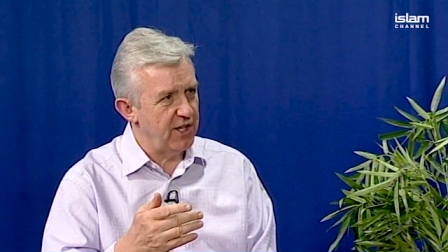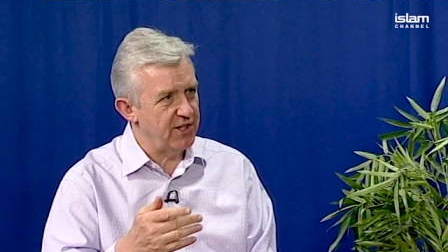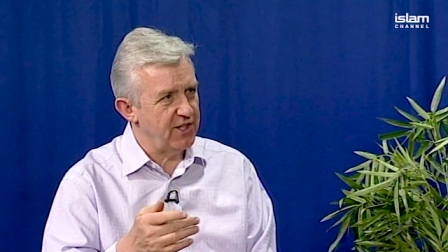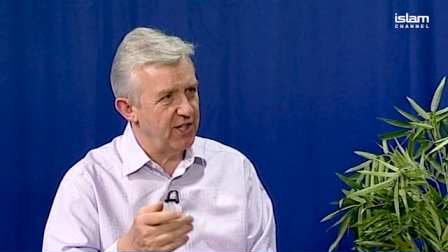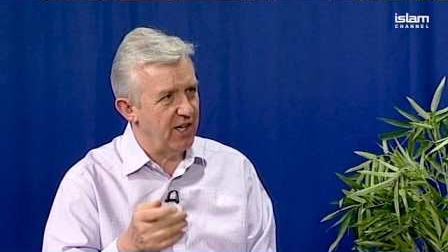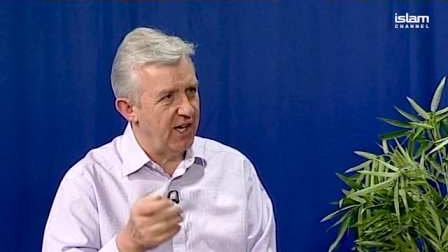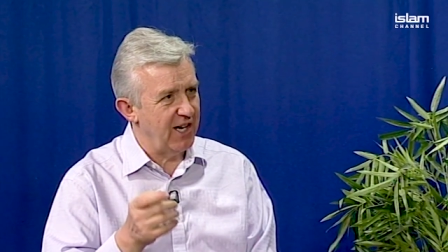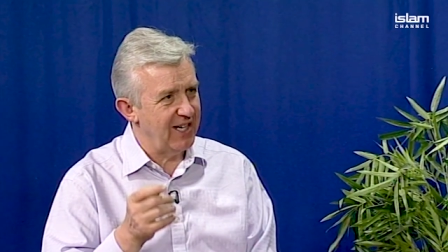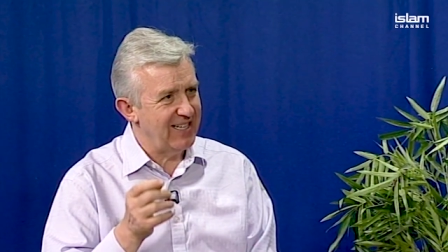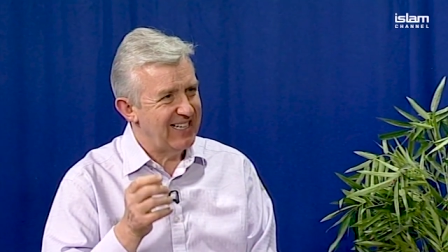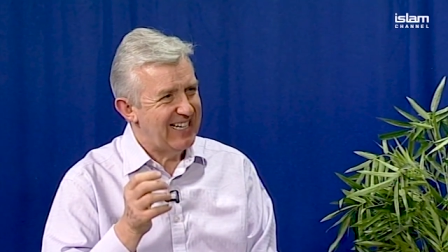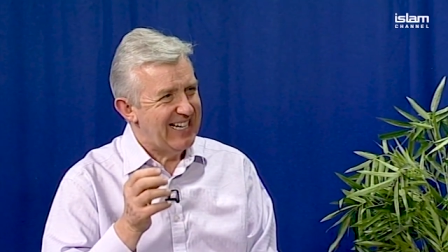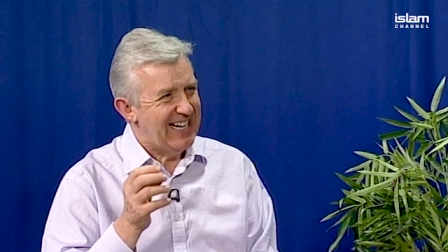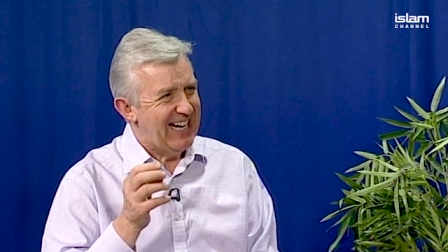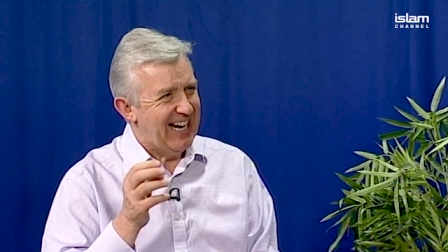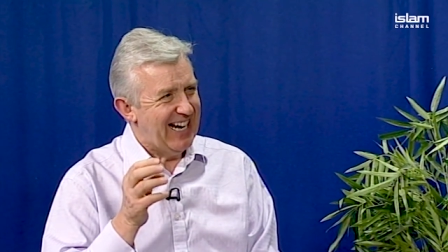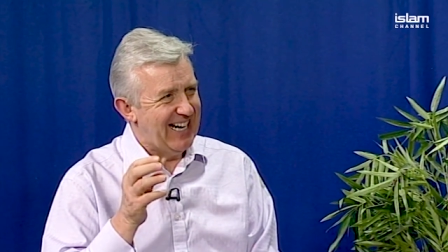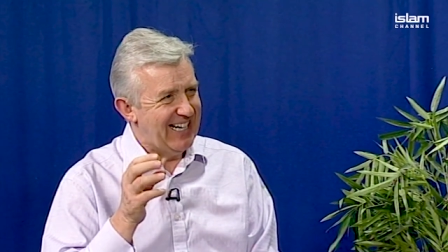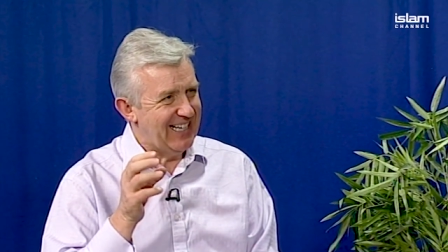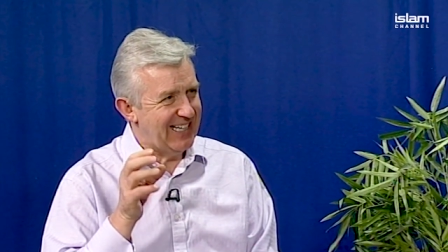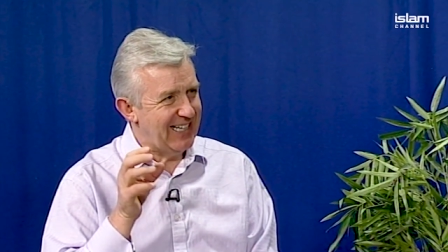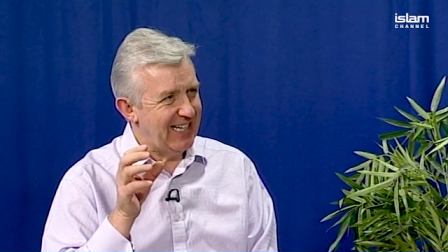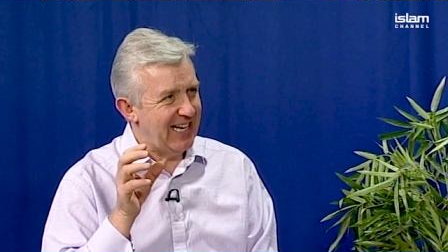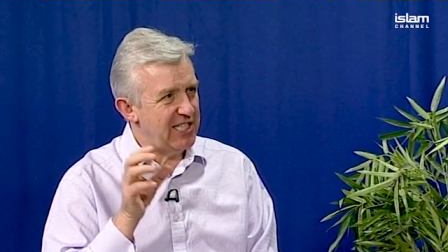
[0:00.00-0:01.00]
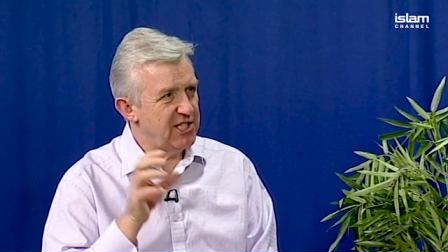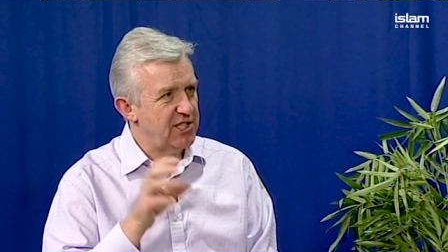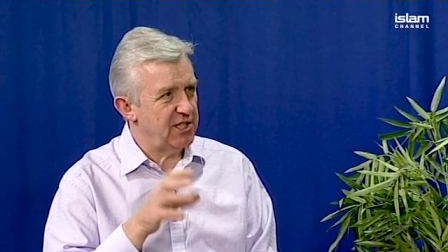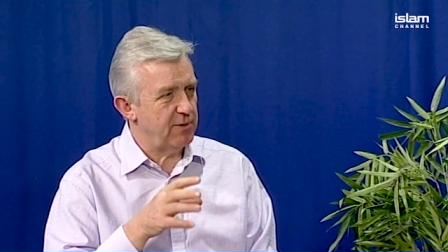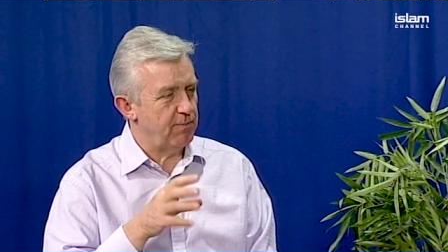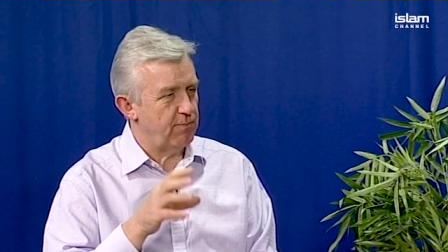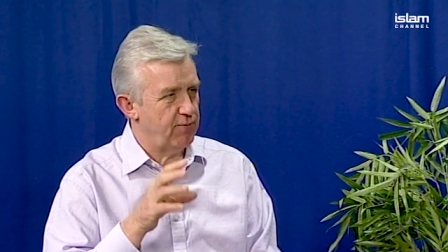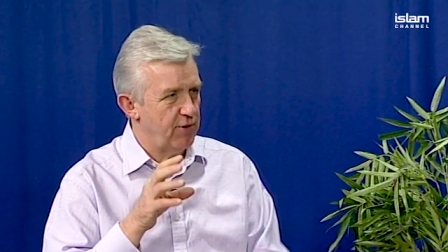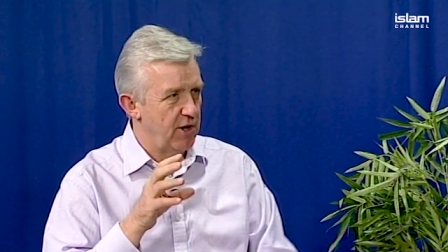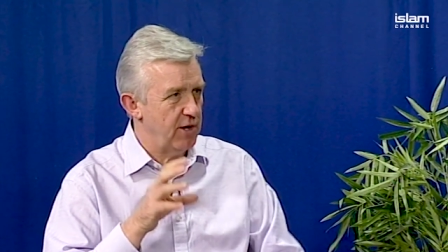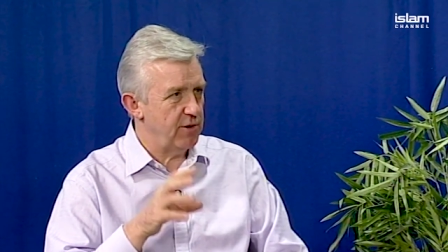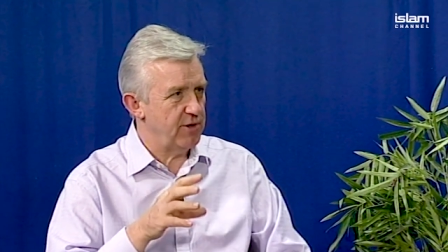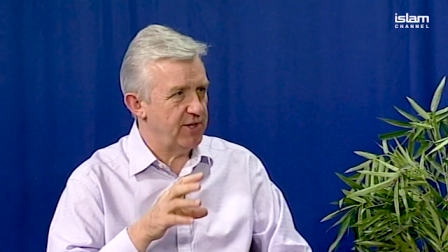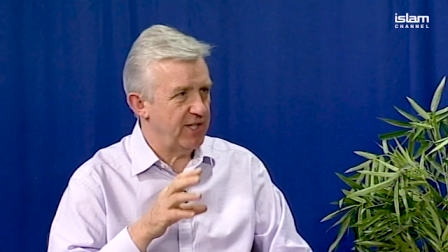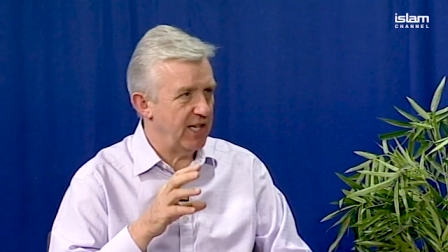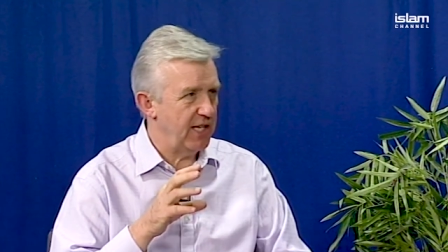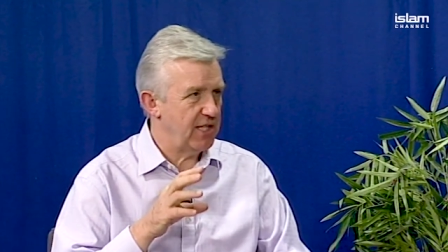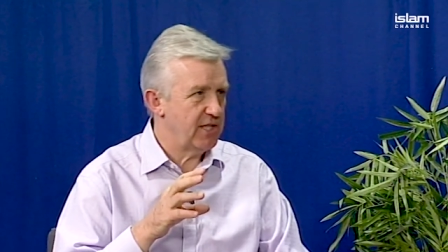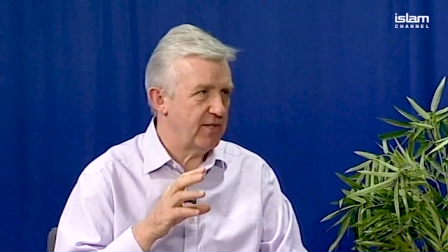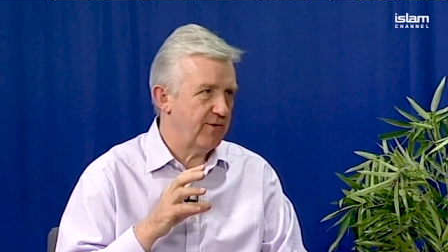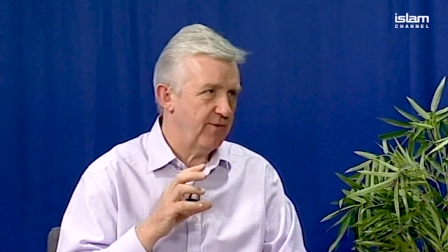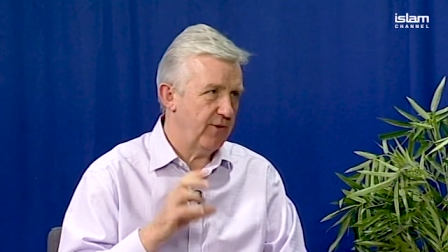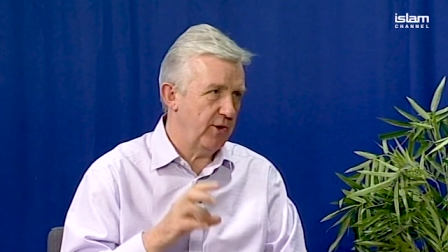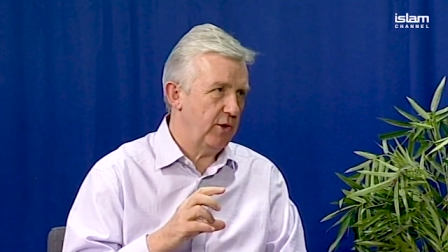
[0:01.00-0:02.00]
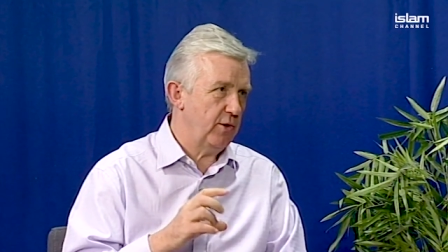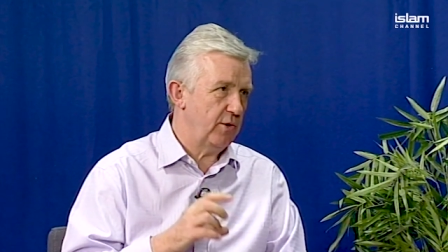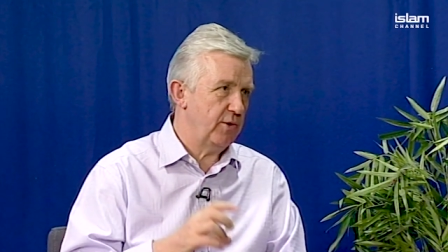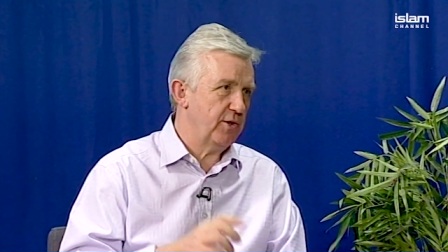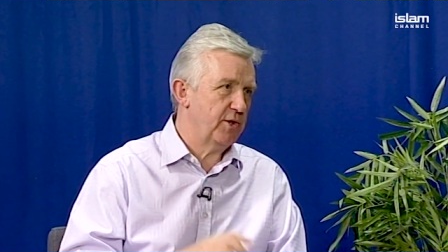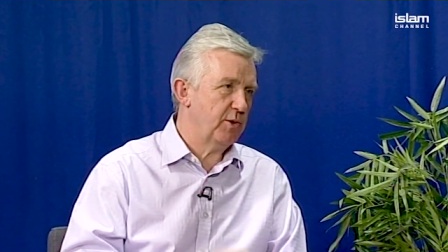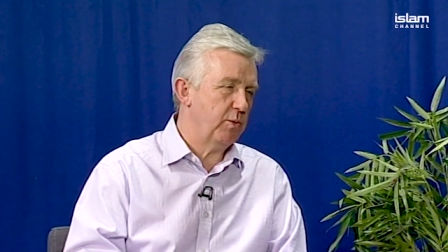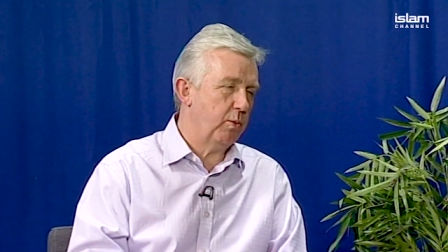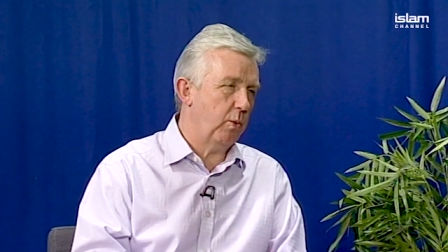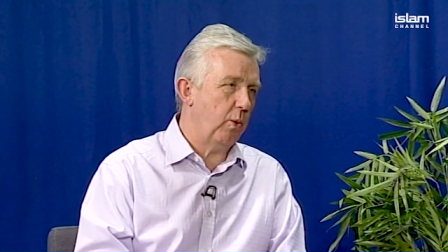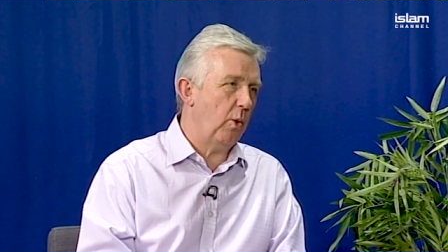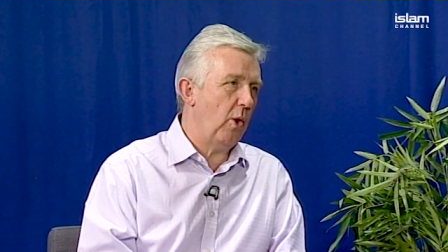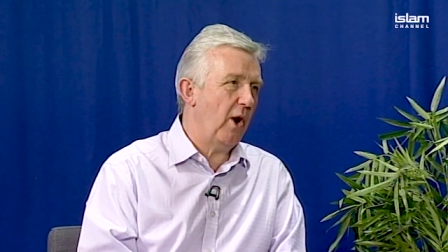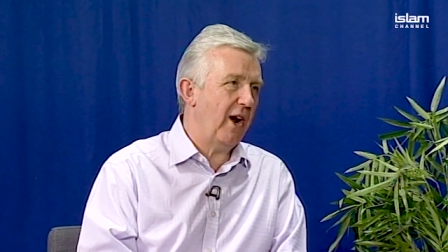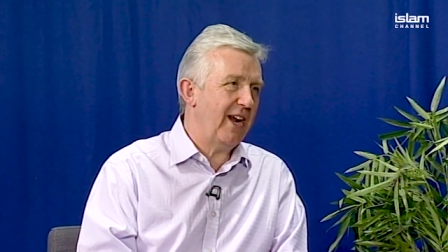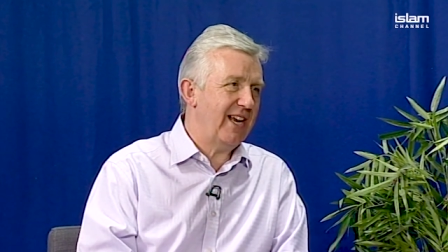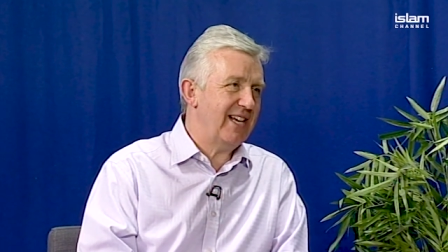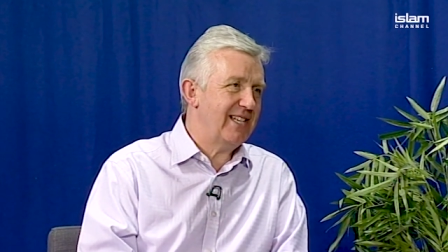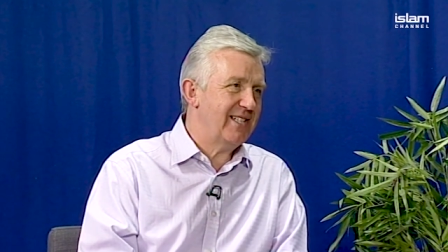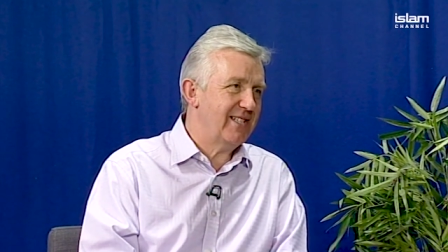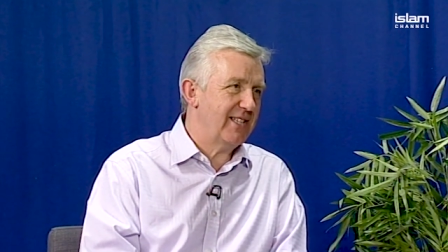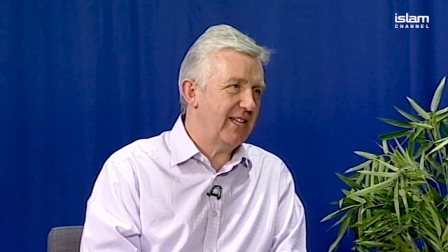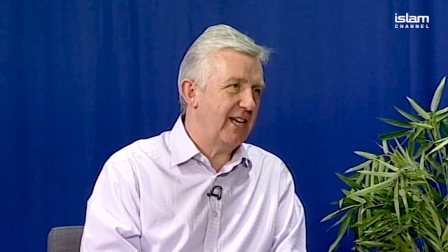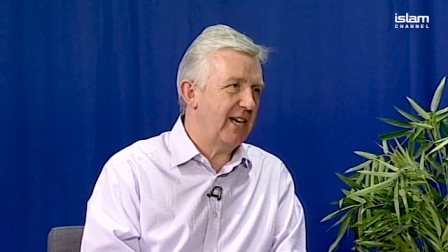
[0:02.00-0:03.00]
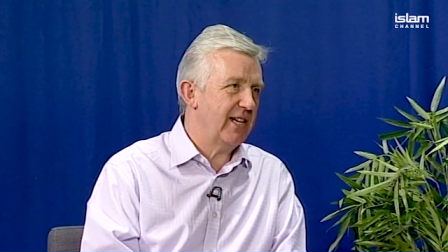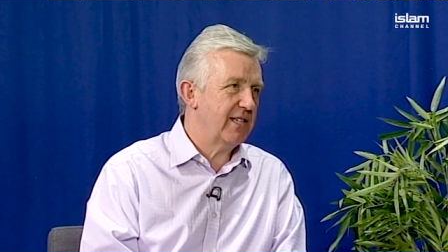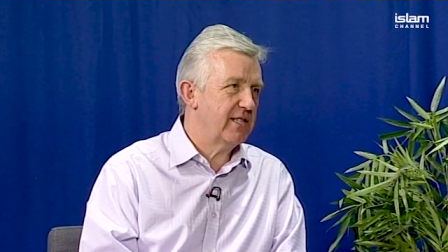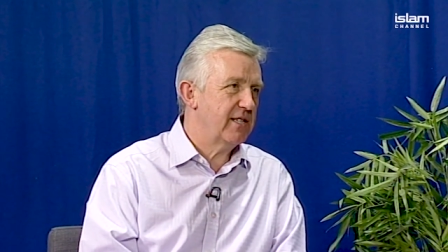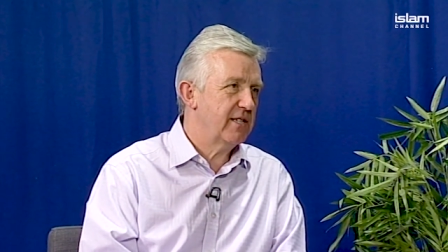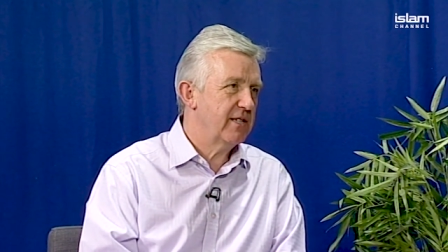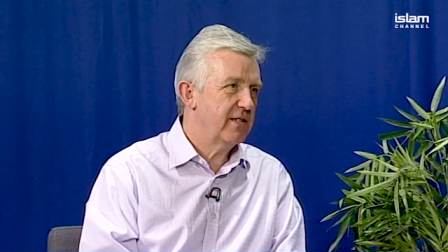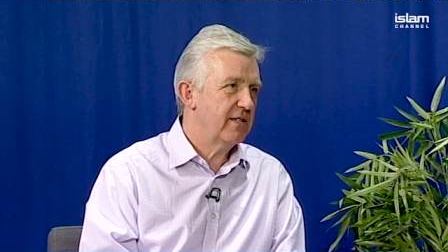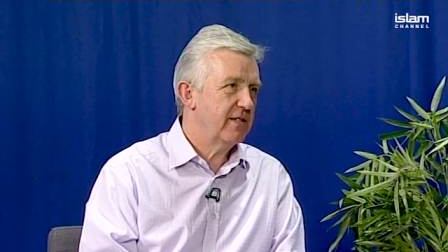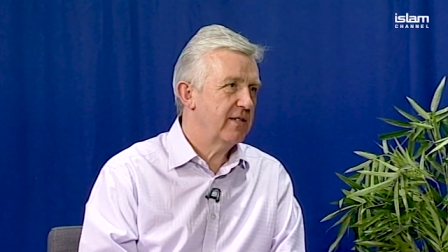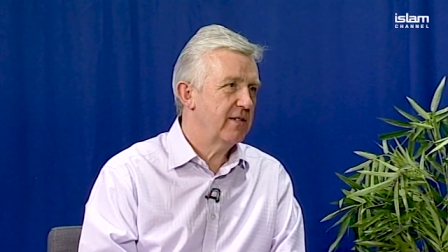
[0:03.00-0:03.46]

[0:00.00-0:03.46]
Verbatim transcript: in our diet and less processed foods. Why is that?